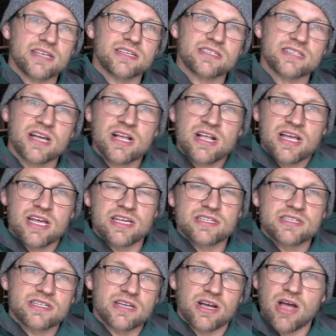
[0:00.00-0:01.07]
Is
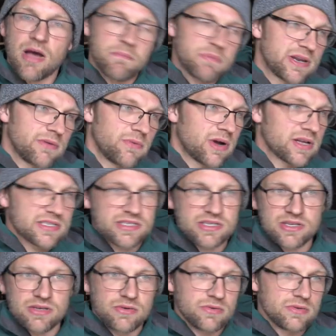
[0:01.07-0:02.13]
is a company wants to
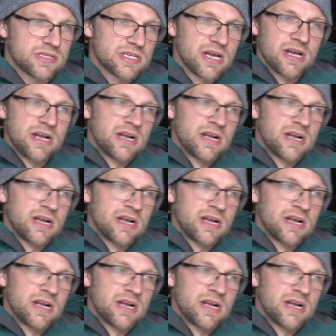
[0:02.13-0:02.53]
use